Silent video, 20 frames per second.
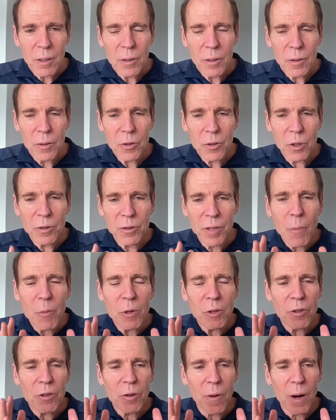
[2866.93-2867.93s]
to
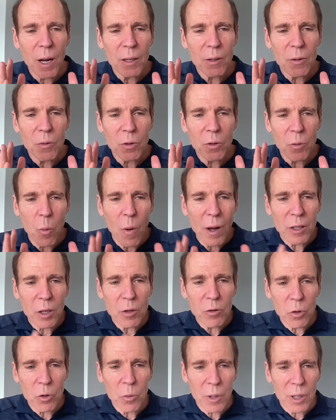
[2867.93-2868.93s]
demonstrate what they're
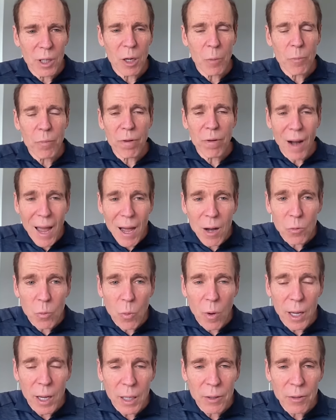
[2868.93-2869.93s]
doing in a proud
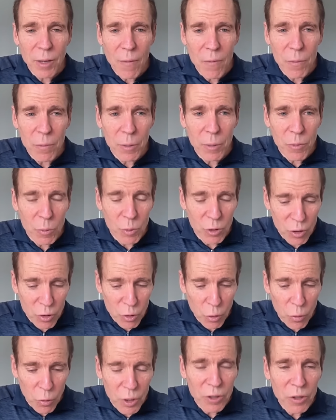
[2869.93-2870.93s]
way to have which
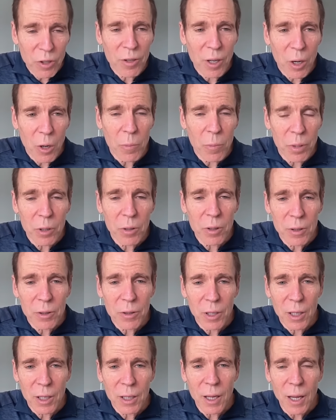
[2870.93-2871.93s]
increases their
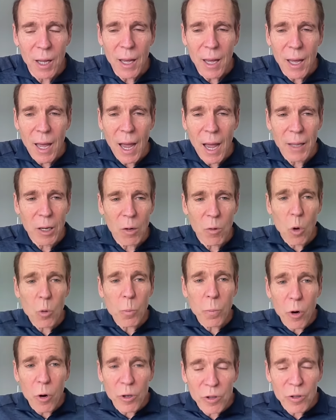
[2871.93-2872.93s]
ability and their own
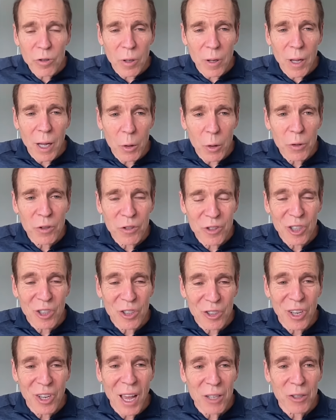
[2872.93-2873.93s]
personal health
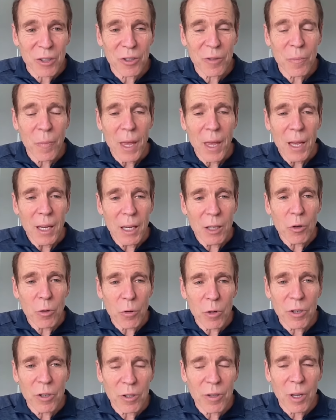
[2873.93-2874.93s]
success
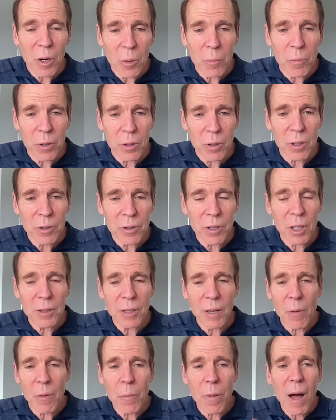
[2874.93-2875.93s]
increases their ability to
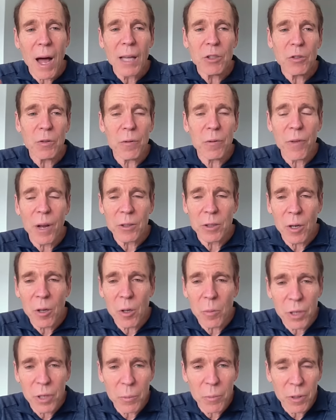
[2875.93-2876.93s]
have a positive effect on other
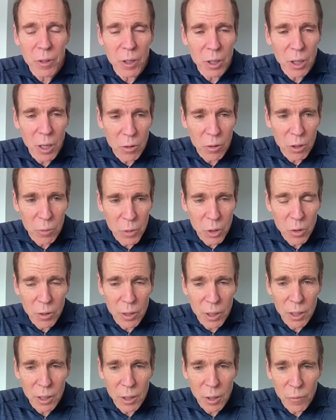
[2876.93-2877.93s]
people in their
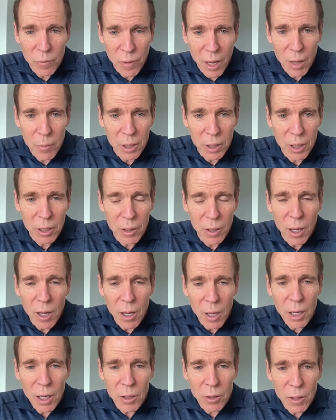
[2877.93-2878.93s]
community and in the family and,
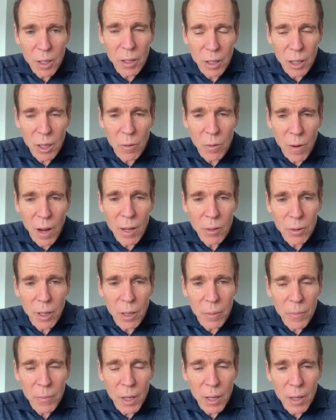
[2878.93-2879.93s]
and that they around
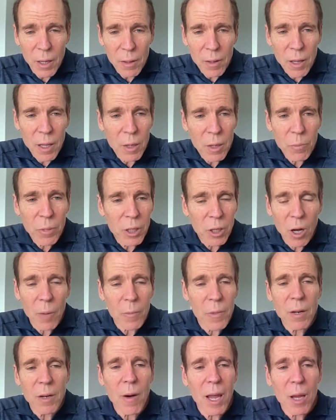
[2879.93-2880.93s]
them then they become
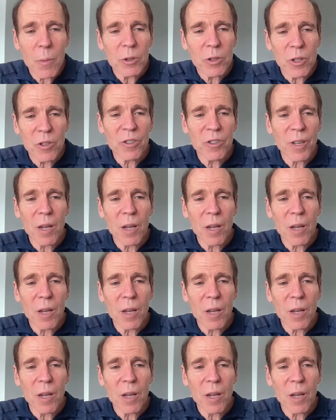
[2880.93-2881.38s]
then they're able to stay